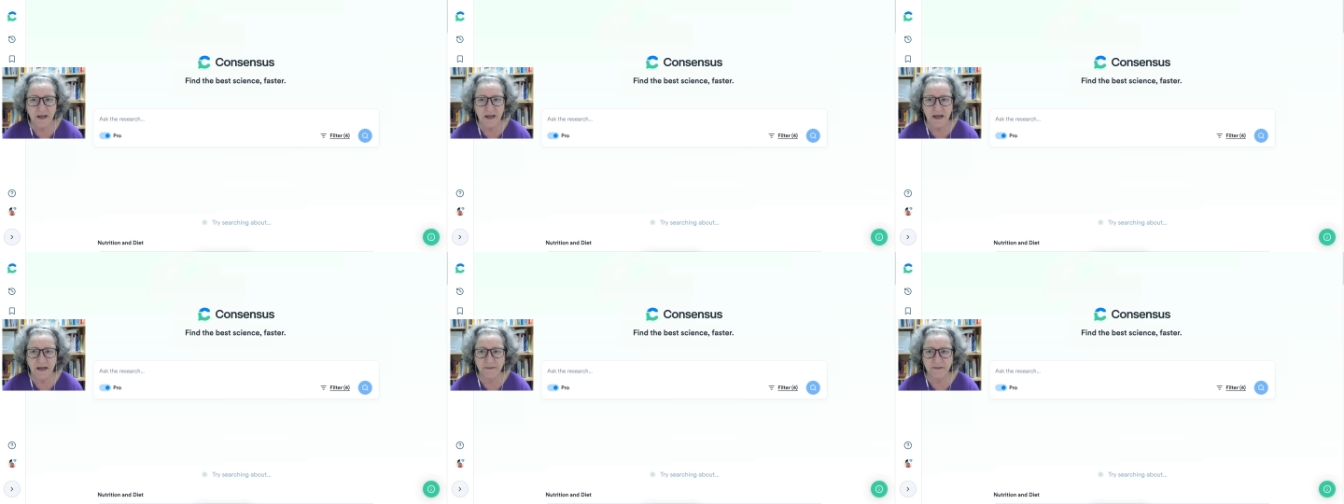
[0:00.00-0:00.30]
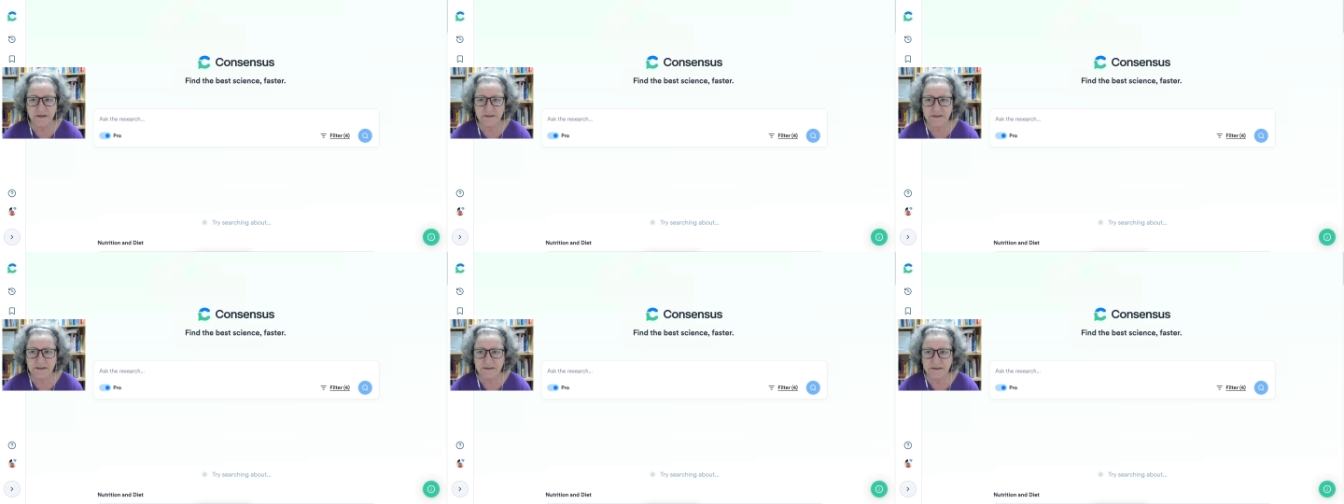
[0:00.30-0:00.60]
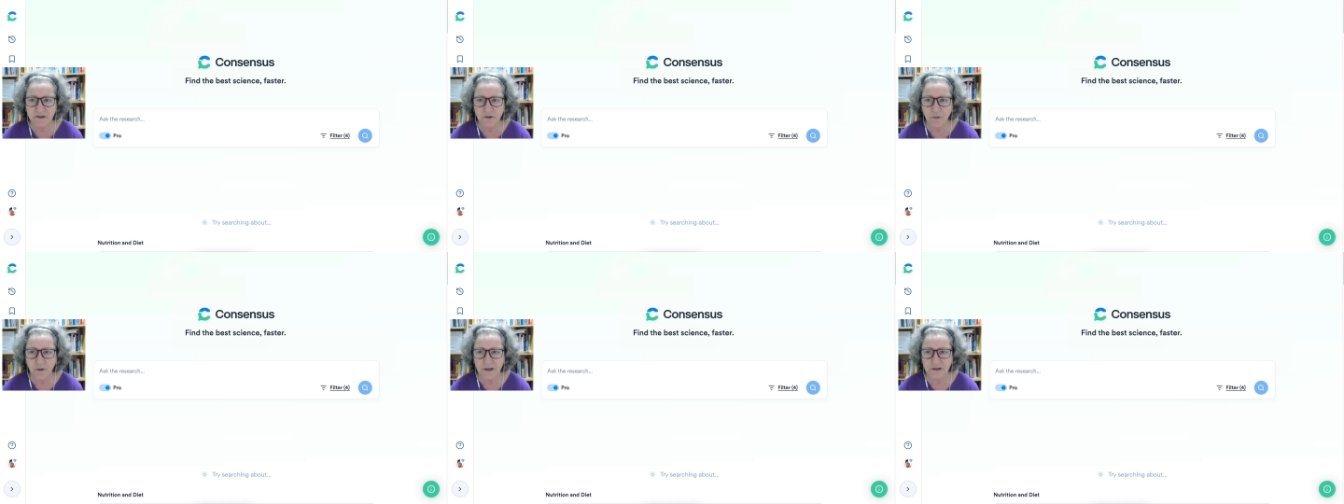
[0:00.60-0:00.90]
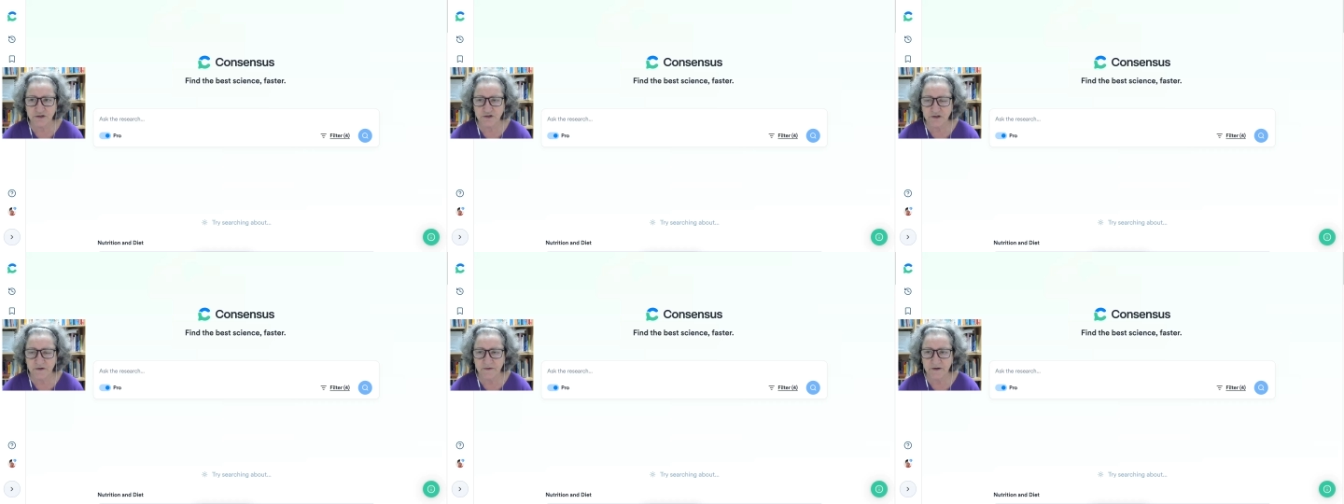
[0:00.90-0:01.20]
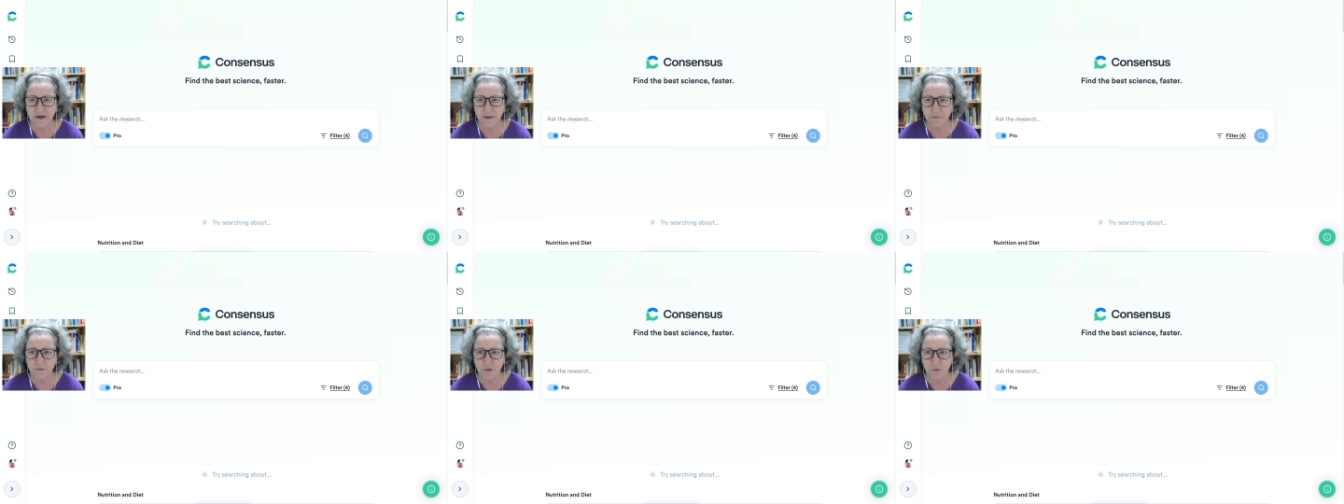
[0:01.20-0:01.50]
And this is the question
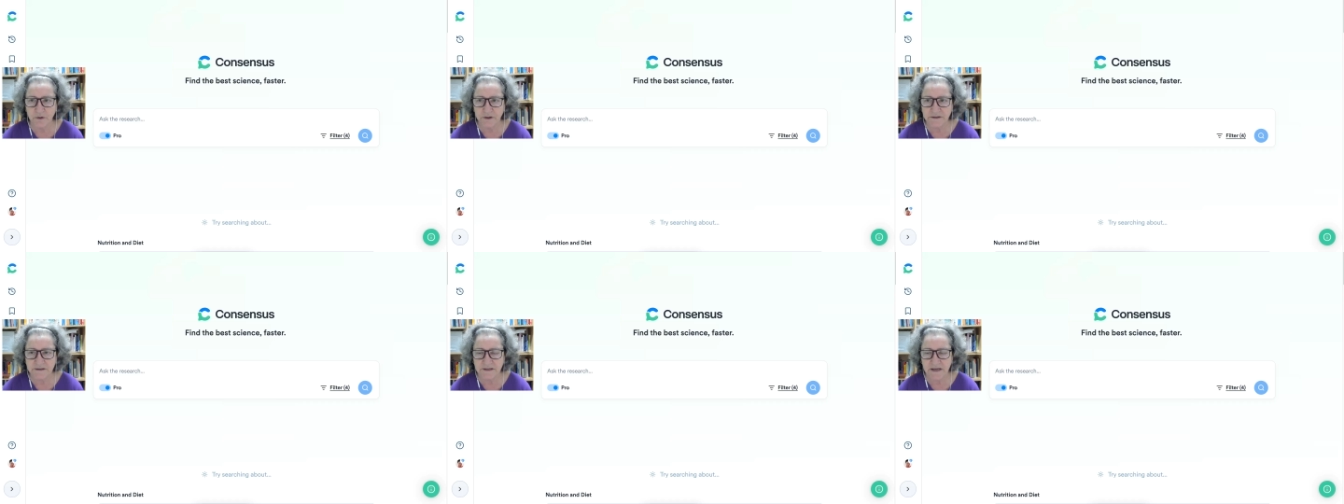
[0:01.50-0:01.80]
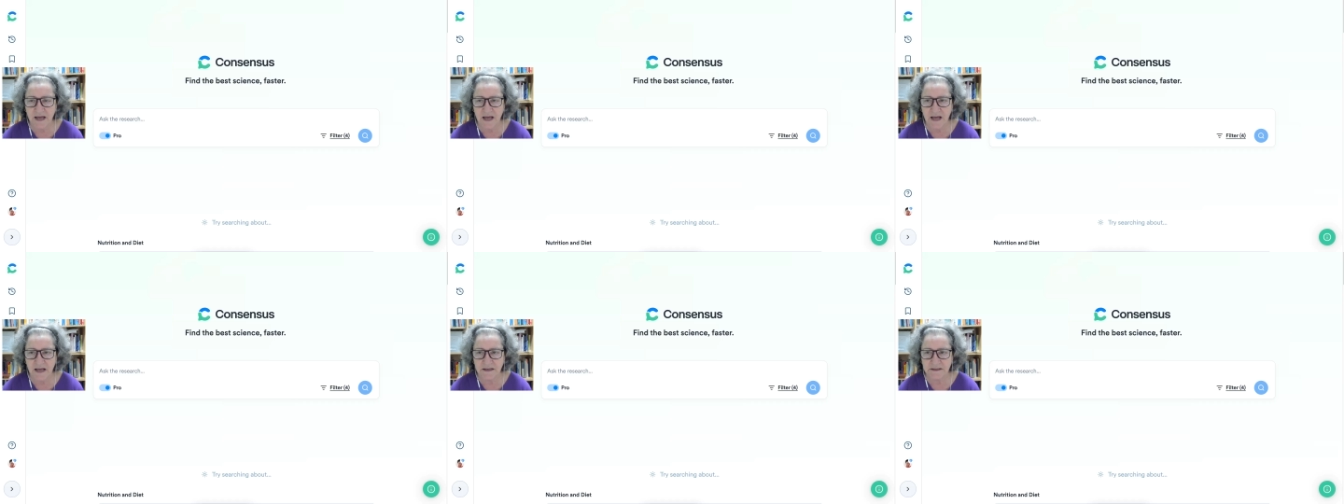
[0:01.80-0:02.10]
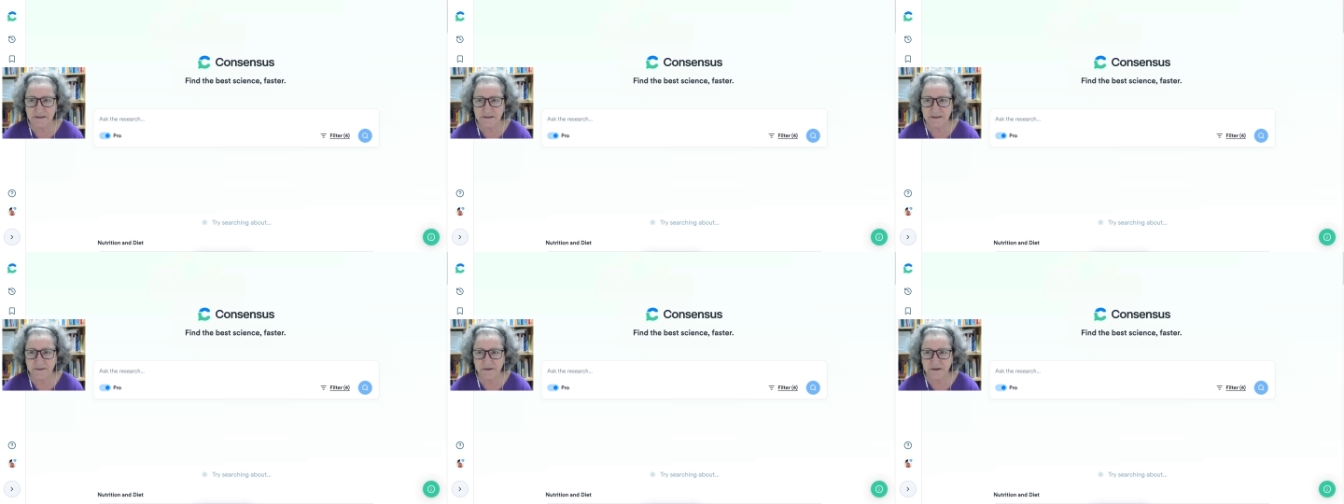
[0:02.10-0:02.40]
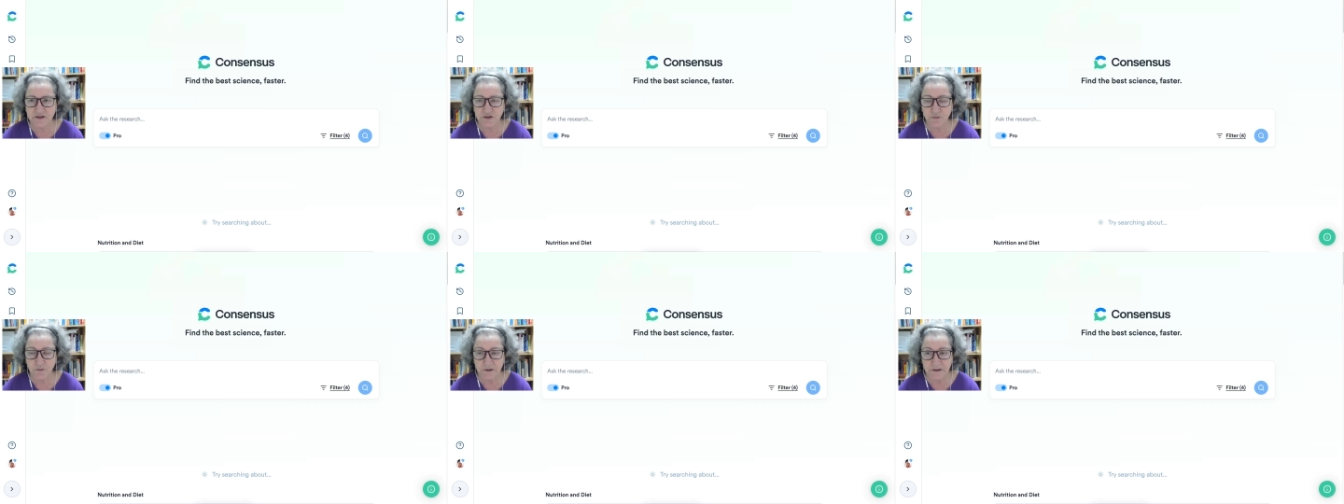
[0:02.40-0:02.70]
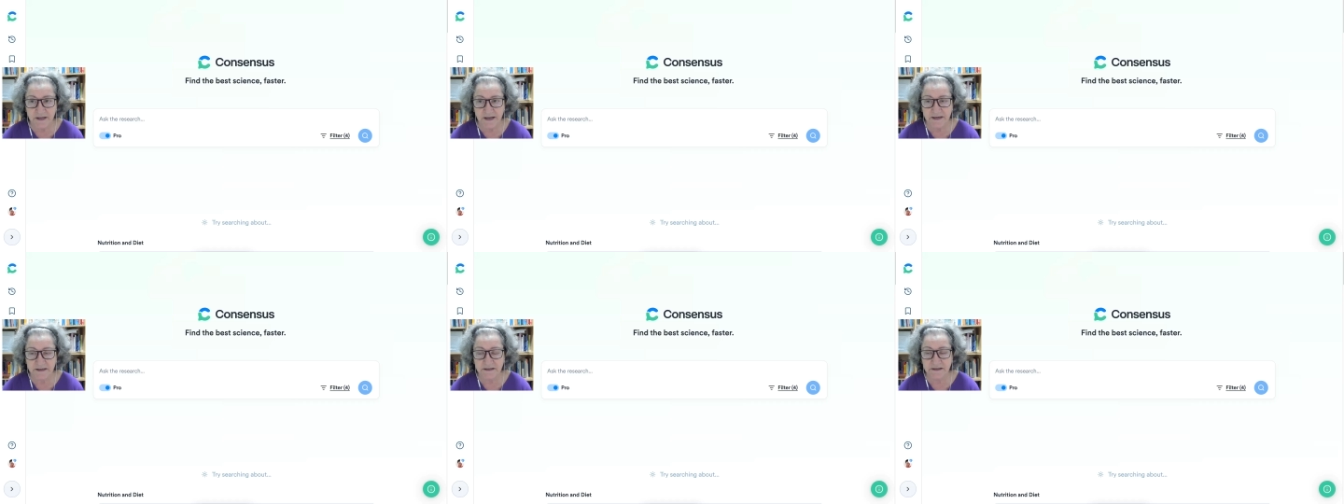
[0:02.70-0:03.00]
that I'm going to ask that's
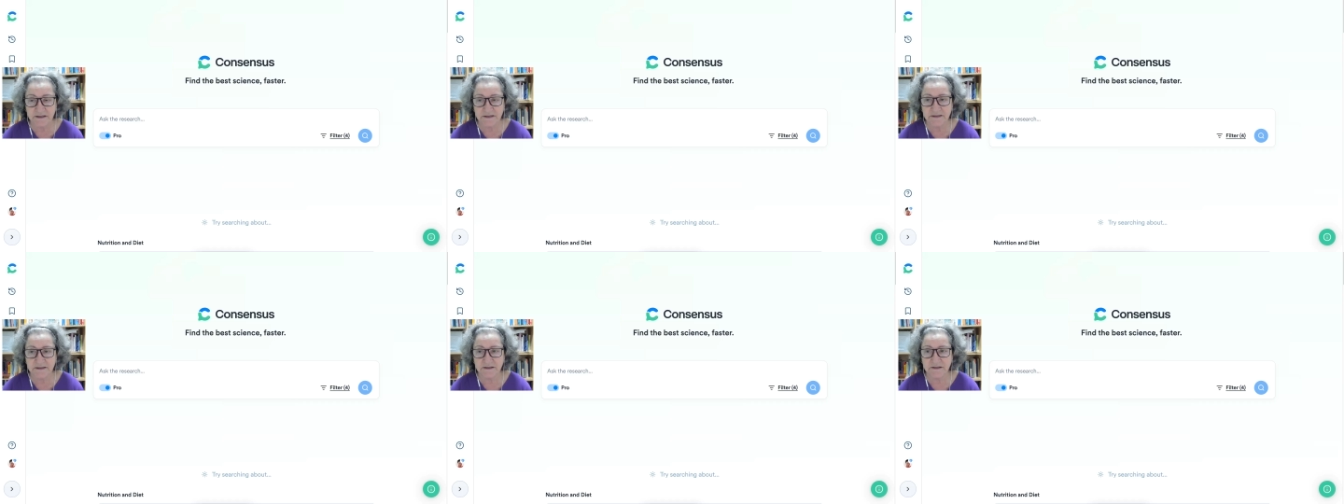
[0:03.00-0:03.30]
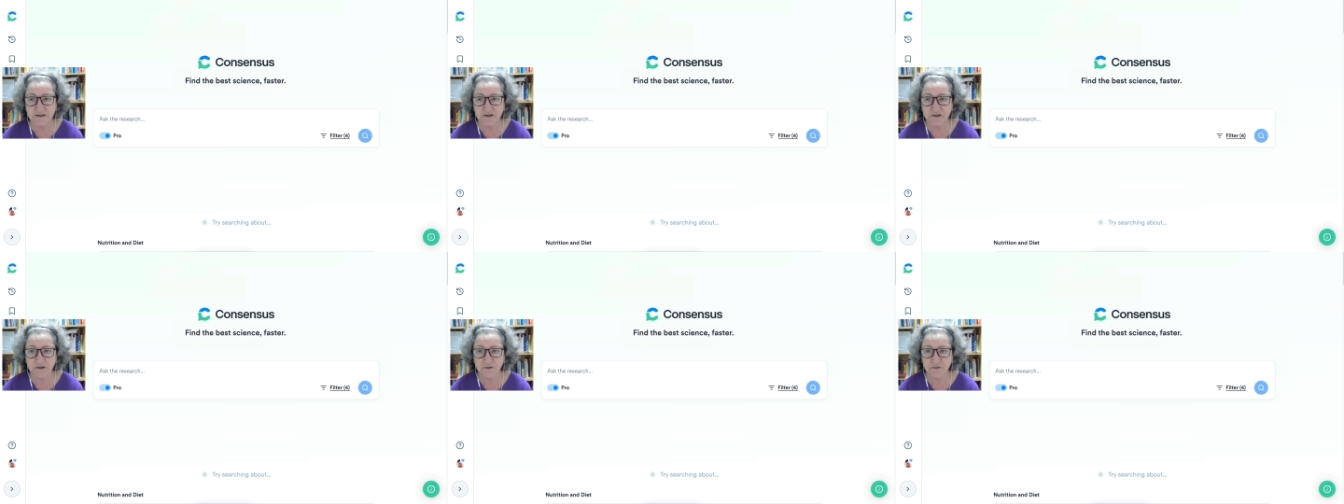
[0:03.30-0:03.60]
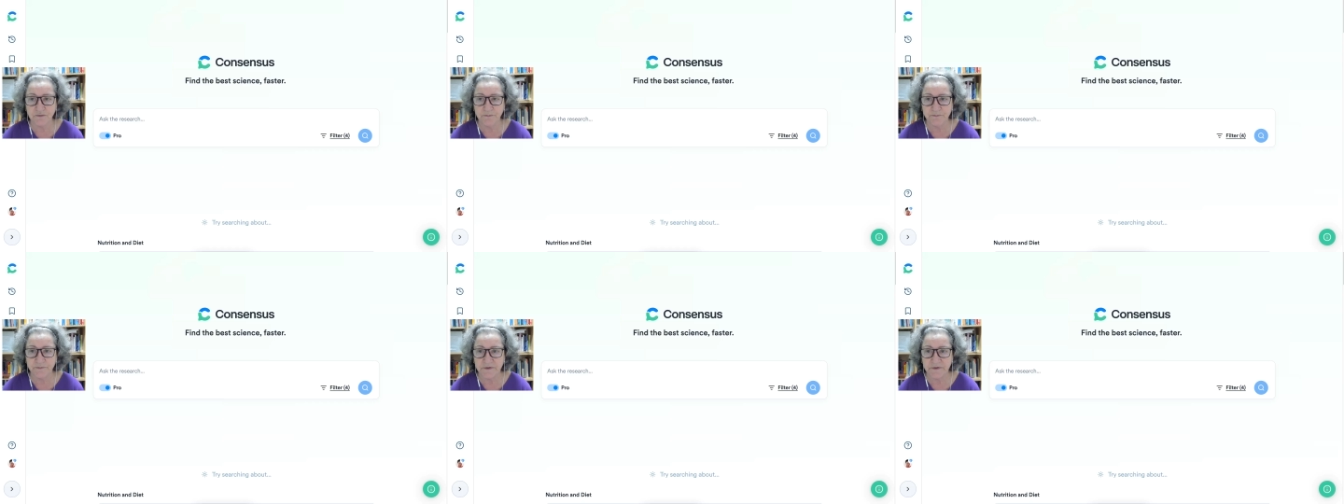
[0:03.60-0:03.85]
related to